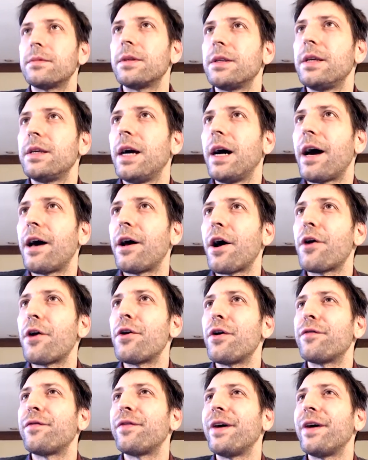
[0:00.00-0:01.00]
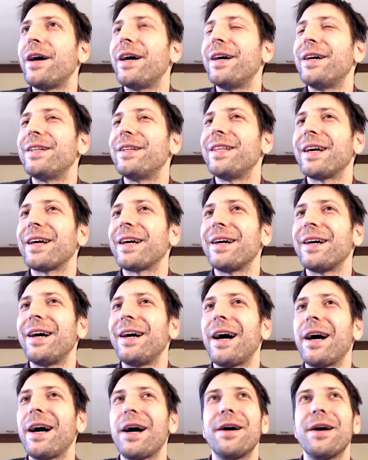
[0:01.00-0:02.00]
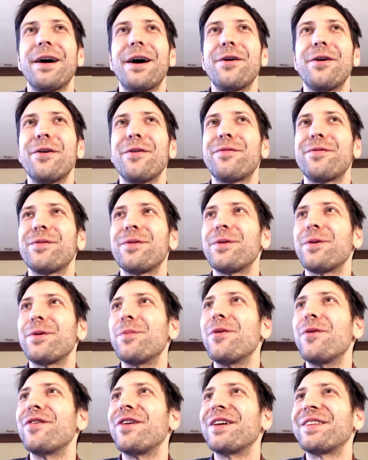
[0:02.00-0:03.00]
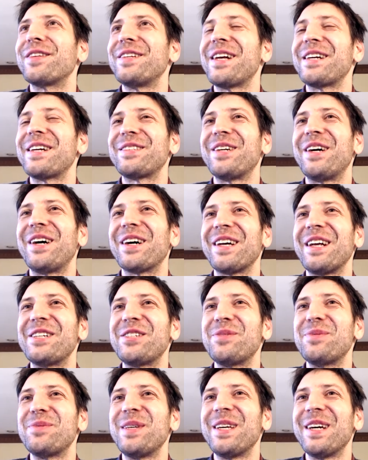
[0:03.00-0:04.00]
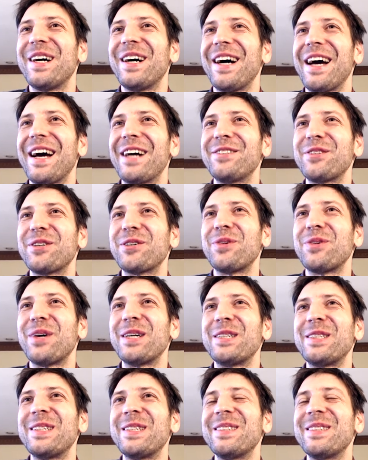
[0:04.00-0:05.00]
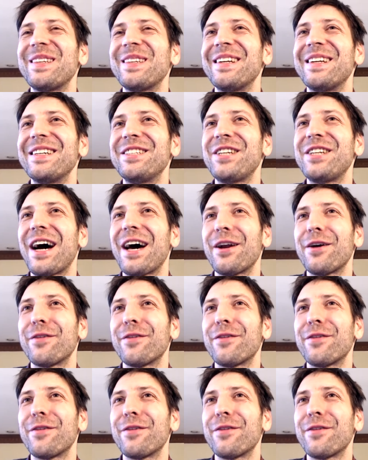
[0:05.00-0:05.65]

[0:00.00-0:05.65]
Yeah, I don't know if I don't know if you're moving on to the next talk and I should be answering questions in the chat,